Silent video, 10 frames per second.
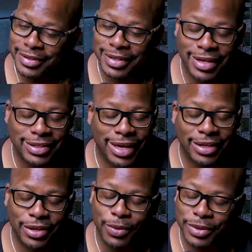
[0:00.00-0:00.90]
Because I
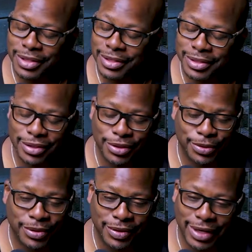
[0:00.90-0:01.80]
know what this is
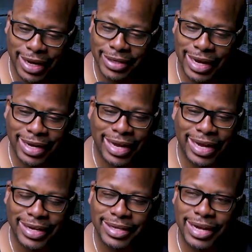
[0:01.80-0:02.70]
doing. I,
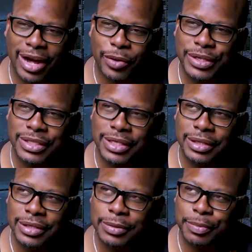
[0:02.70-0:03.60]
I I I always see
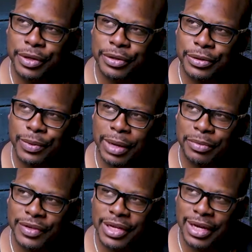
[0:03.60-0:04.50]
the spiritual
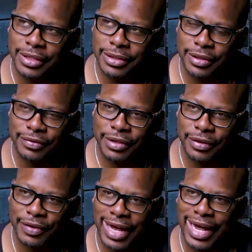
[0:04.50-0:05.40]
ramifications of
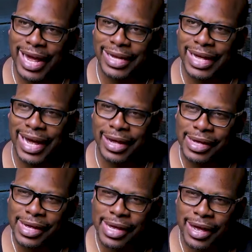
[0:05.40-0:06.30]
stuff. I I, I
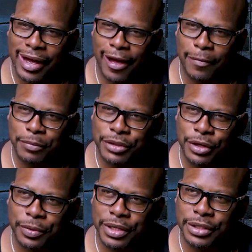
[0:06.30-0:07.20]
I'm
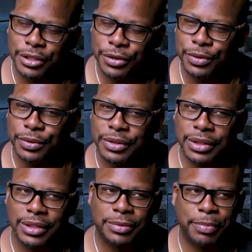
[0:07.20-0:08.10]
so in tune to
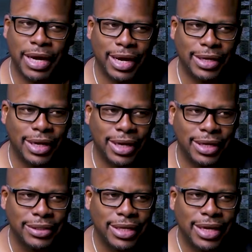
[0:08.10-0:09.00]
this
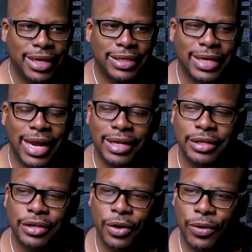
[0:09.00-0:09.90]
podcast that I
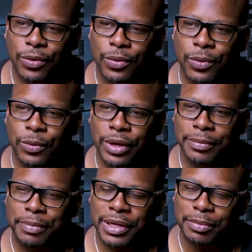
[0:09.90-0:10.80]
know when
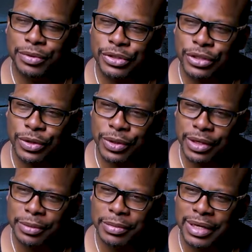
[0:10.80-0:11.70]
people show
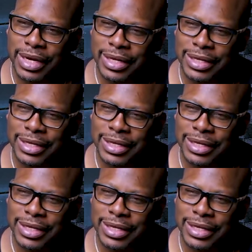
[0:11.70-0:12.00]
up and